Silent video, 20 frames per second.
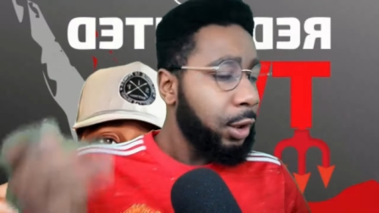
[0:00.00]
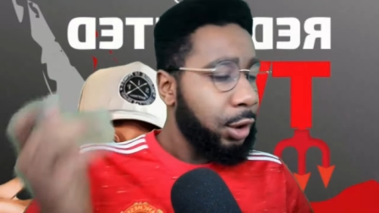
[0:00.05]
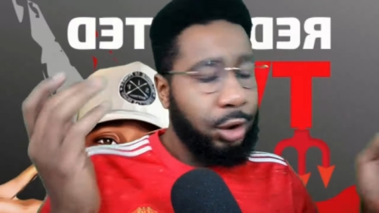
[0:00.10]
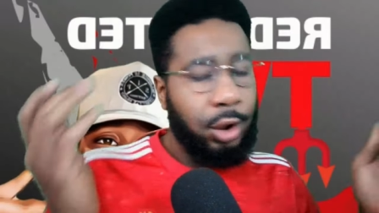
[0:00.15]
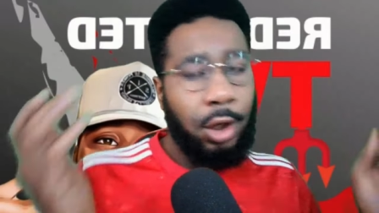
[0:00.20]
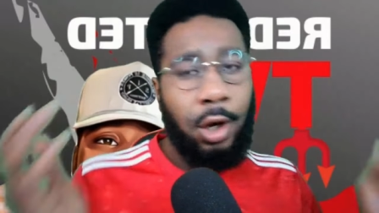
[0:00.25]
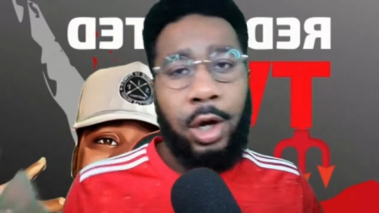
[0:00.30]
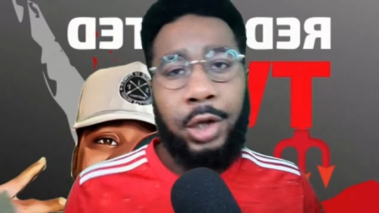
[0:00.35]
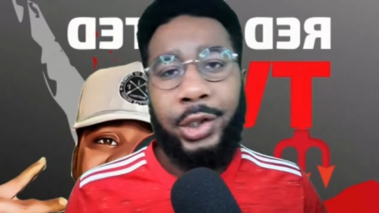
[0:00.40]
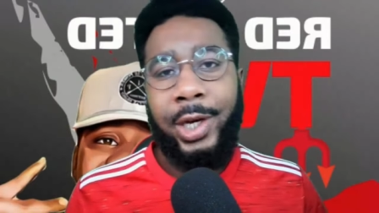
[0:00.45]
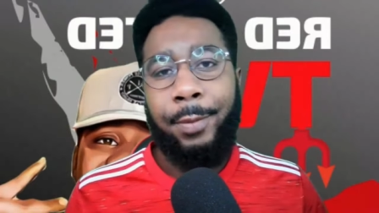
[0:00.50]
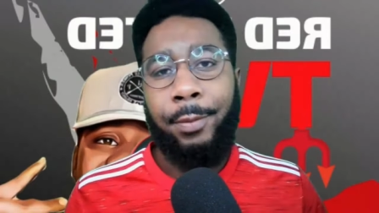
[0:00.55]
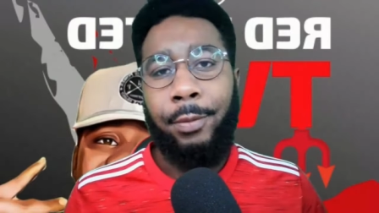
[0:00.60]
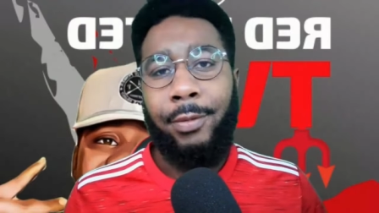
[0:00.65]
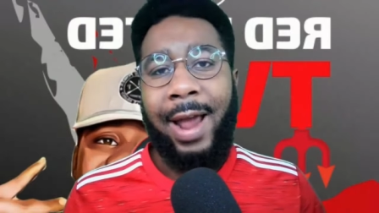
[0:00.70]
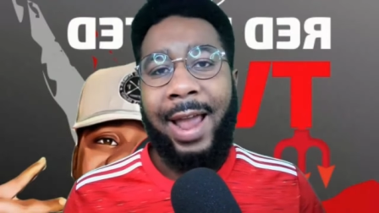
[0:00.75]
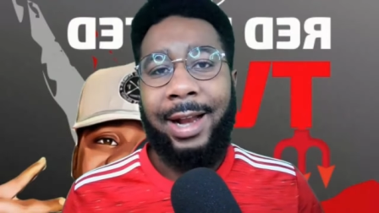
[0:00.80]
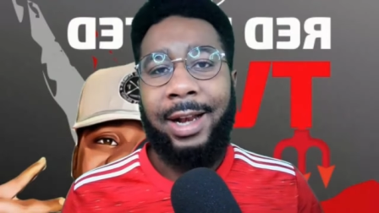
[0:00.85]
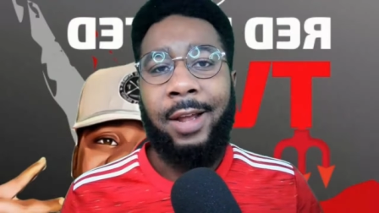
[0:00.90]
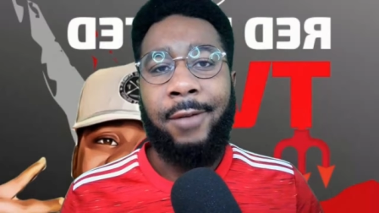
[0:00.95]
Sir Jim
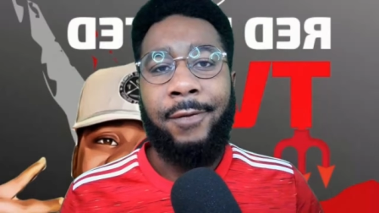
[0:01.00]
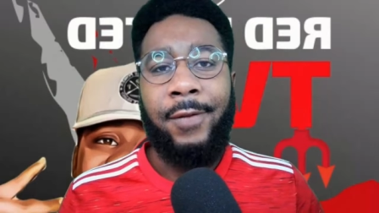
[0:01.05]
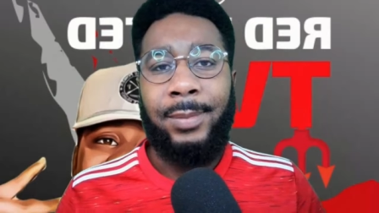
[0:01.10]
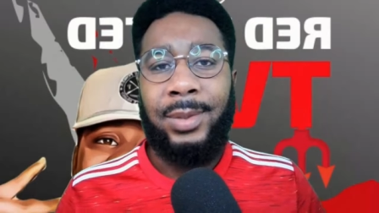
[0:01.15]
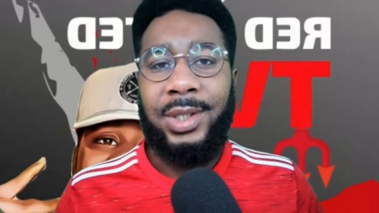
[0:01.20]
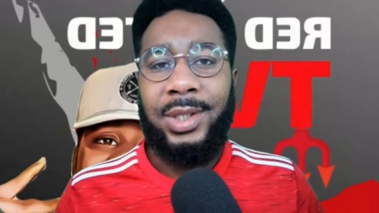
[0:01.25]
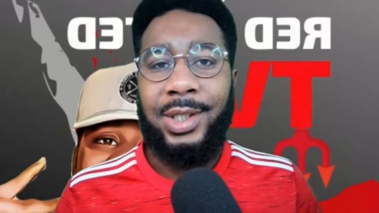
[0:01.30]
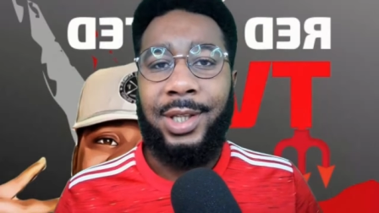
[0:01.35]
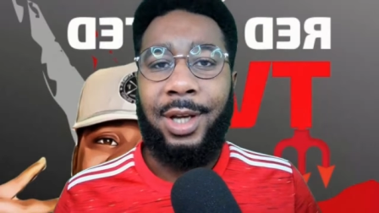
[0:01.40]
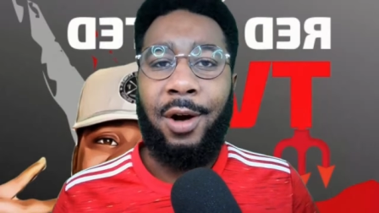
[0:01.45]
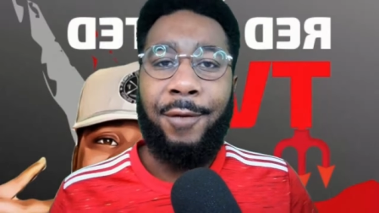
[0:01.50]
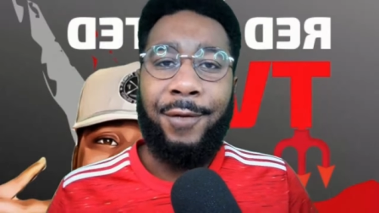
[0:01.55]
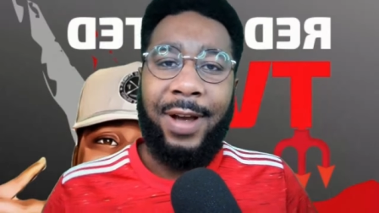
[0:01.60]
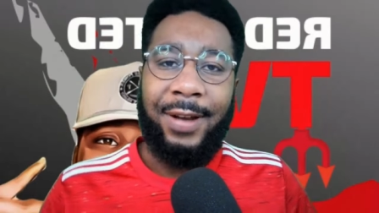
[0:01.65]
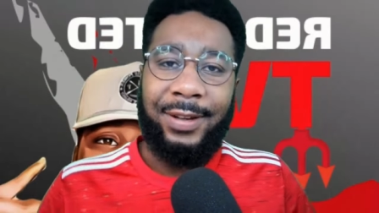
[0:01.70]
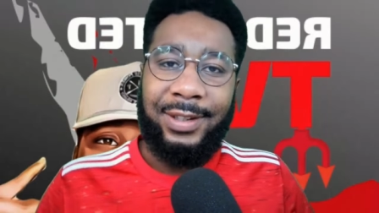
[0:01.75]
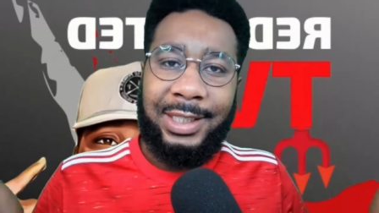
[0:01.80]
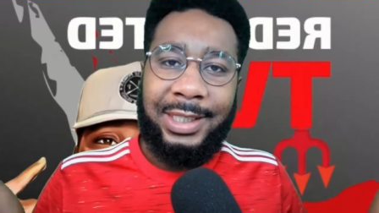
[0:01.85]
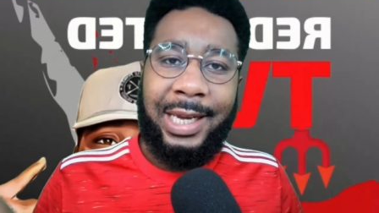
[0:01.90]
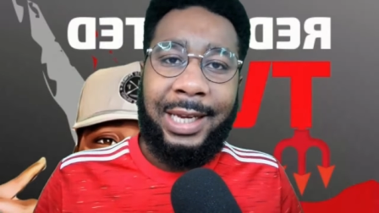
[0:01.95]
Ratcliffe himself
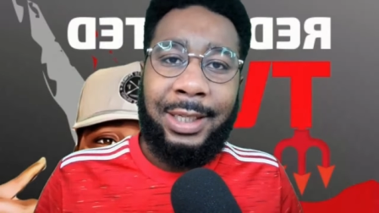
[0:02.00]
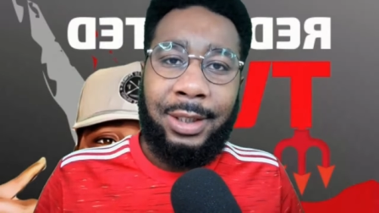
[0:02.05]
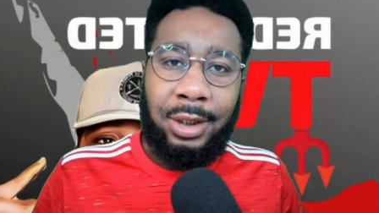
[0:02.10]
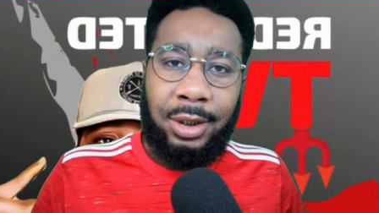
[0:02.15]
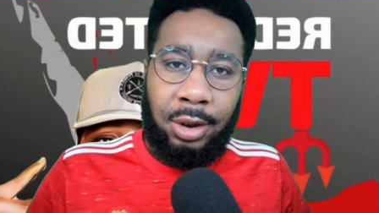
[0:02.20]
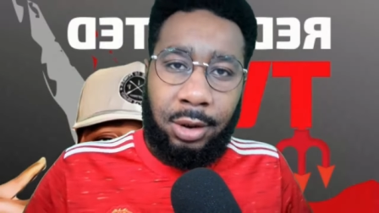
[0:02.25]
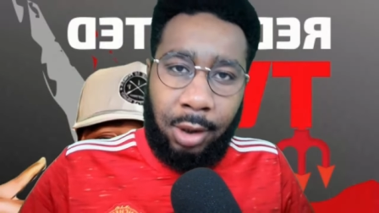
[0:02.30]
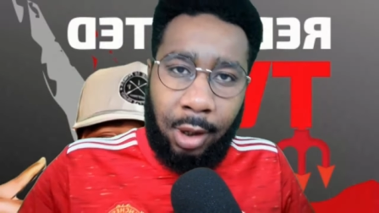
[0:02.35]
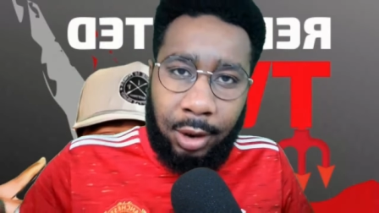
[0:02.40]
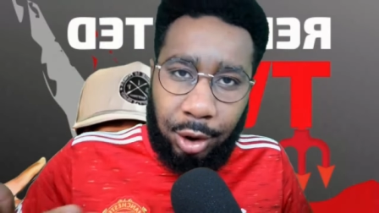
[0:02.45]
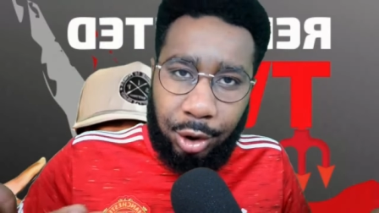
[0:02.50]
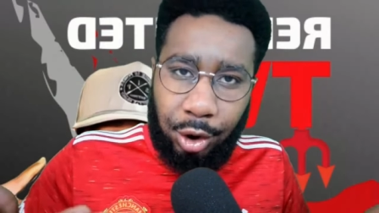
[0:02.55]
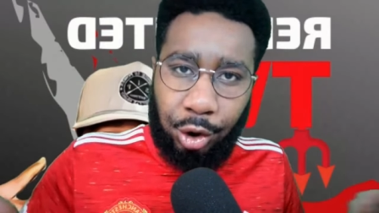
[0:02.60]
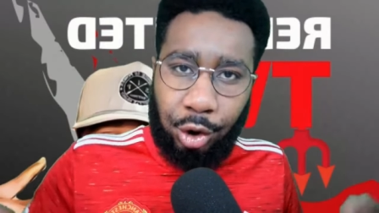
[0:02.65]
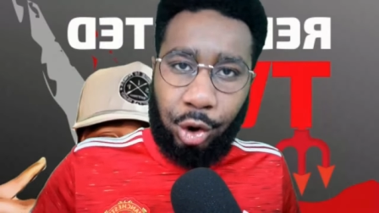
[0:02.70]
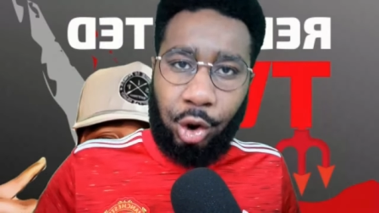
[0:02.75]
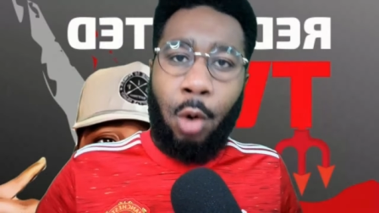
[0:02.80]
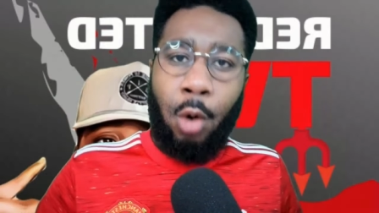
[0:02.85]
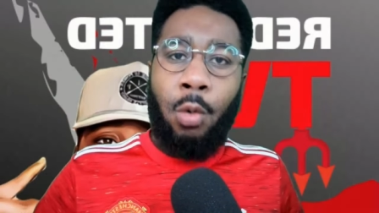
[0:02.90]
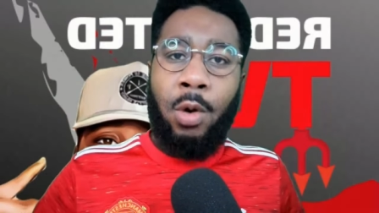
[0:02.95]
has decided to start to
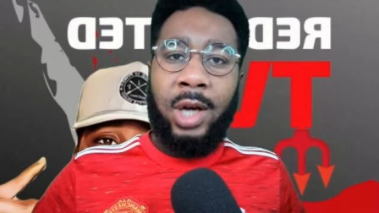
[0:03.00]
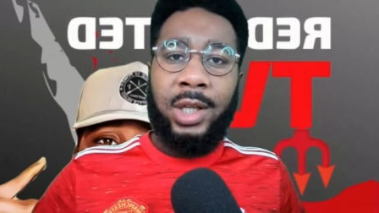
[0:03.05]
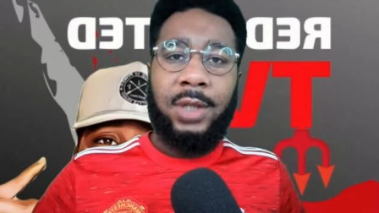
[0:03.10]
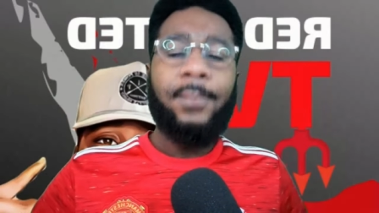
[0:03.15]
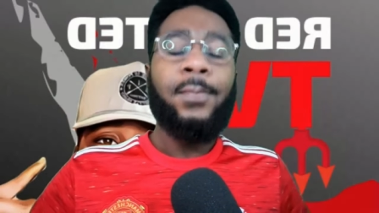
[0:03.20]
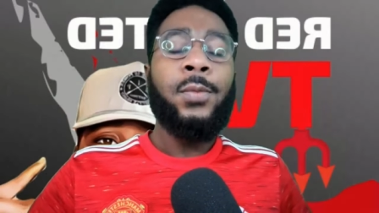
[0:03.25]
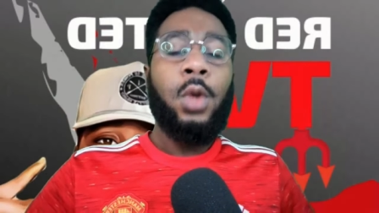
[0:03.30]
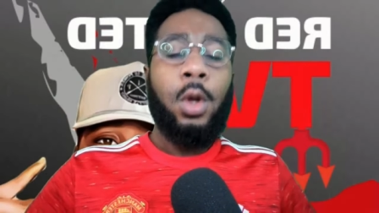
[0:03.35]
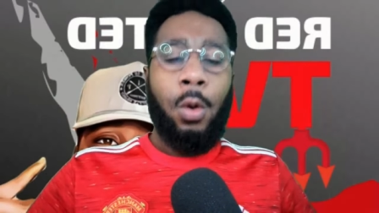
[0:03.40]
show us